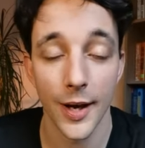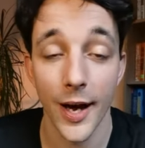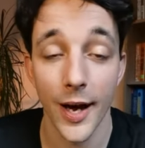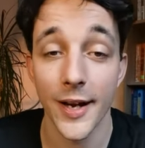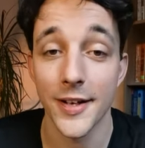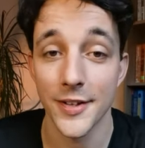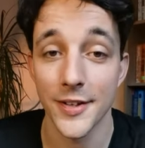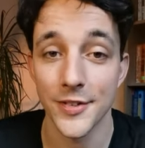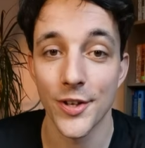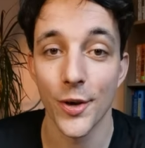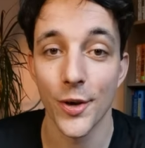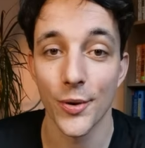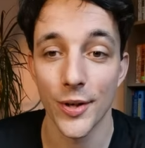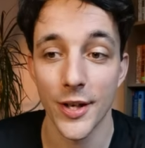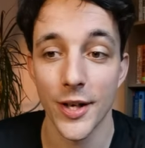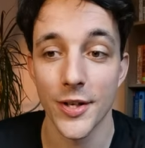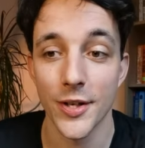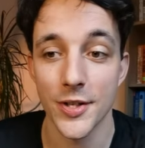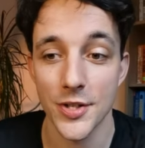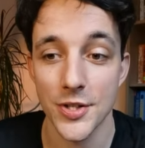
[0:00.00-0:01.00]
I can
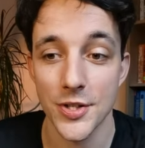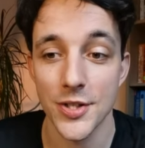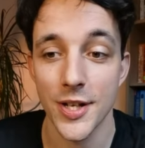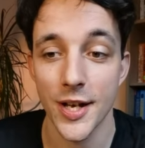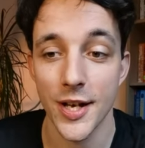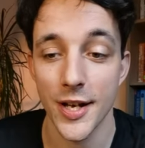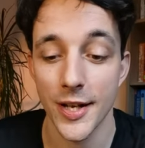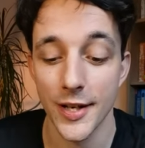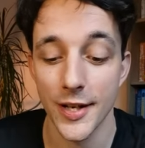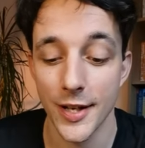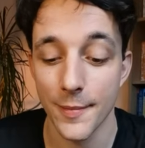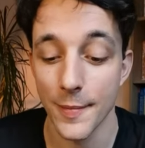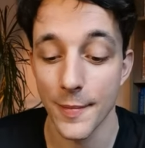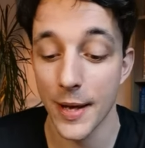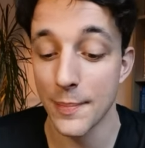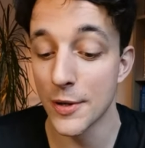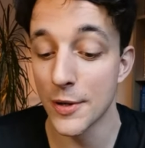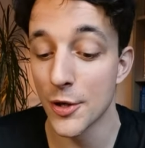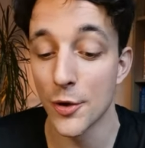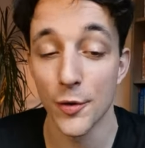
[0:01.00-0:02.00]
totally understand. And
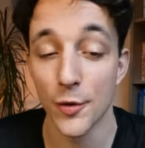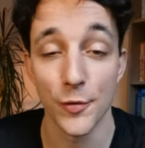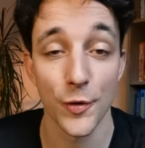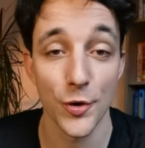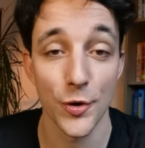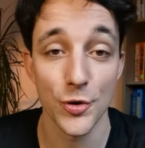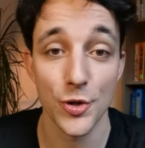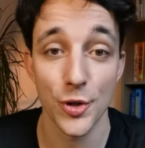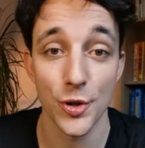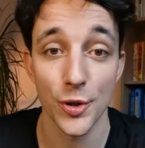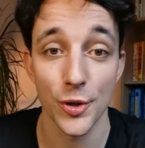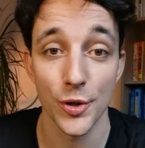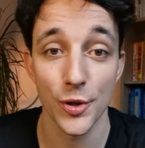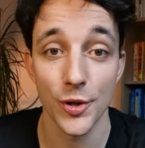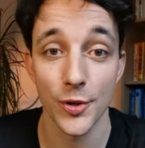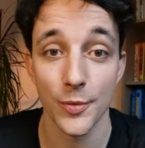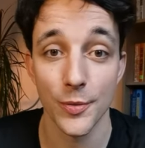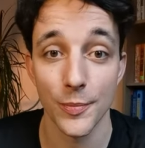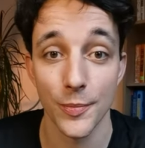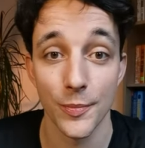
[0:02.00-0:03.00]
maybe you've also
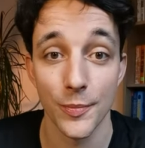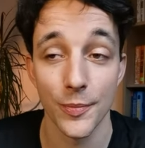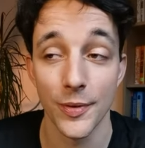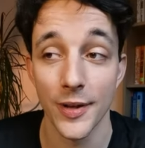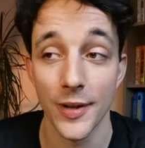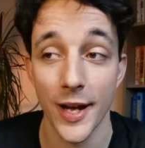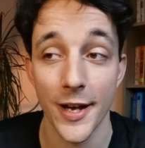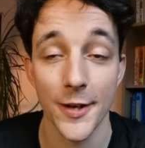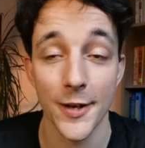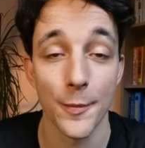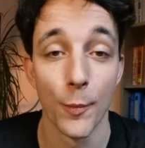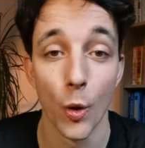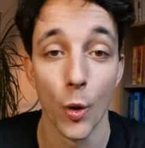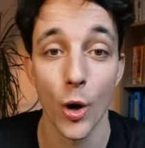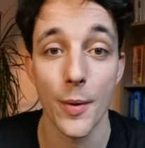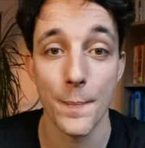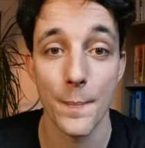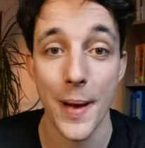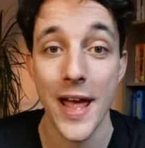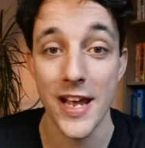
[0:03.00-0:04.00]
learned like
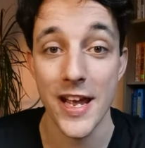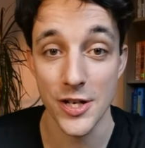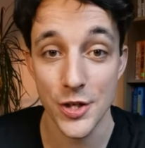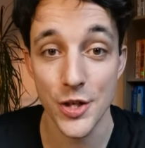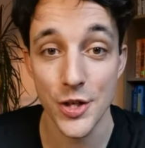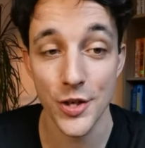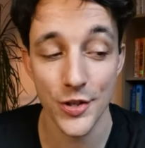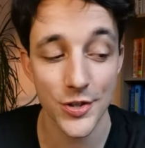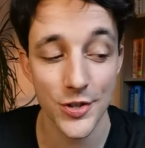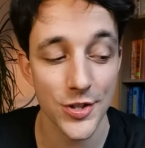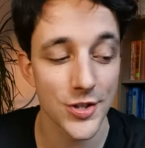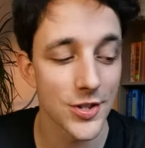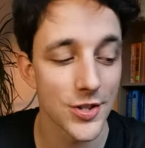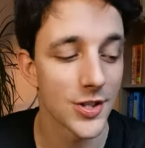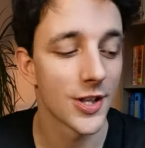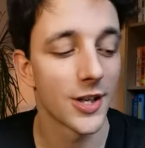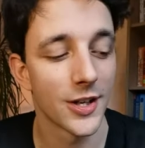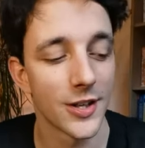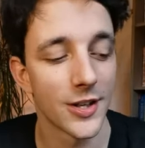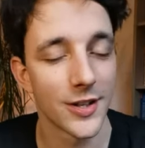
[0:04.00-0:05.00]
more
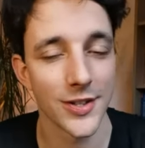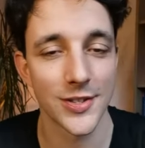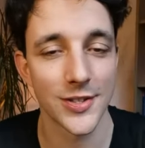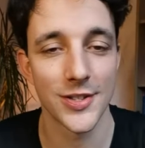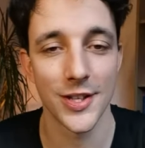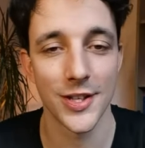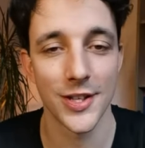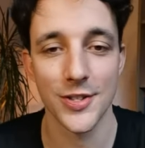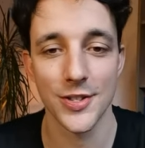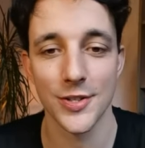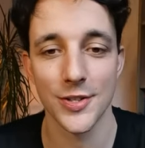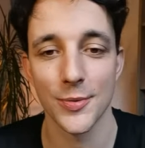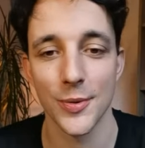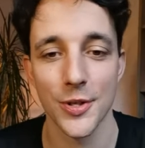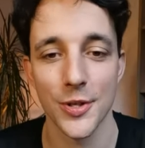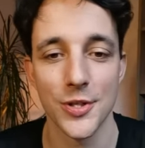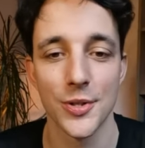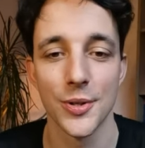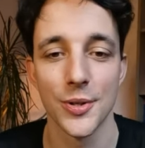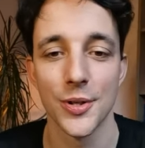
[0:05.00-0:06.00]
patience, because that's
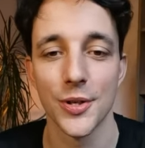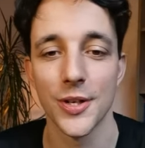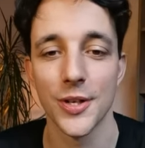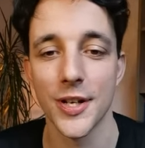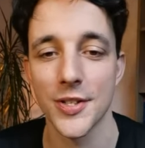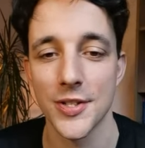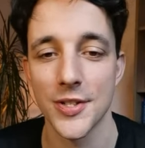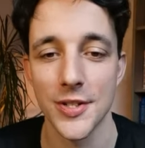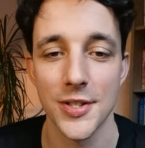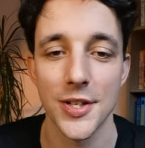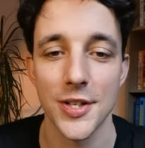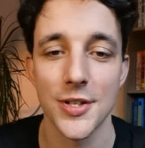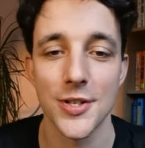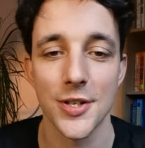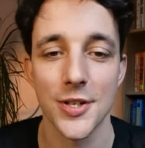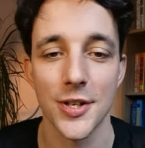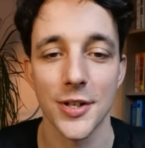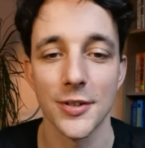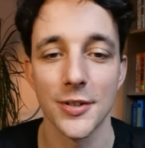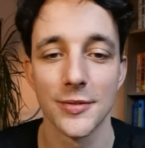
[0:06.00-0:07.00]
what you learn as a
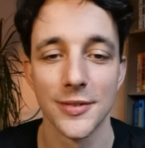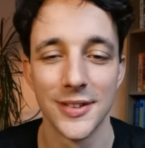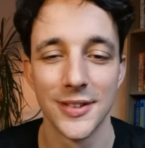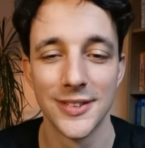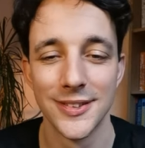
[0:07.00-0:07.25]
teacher.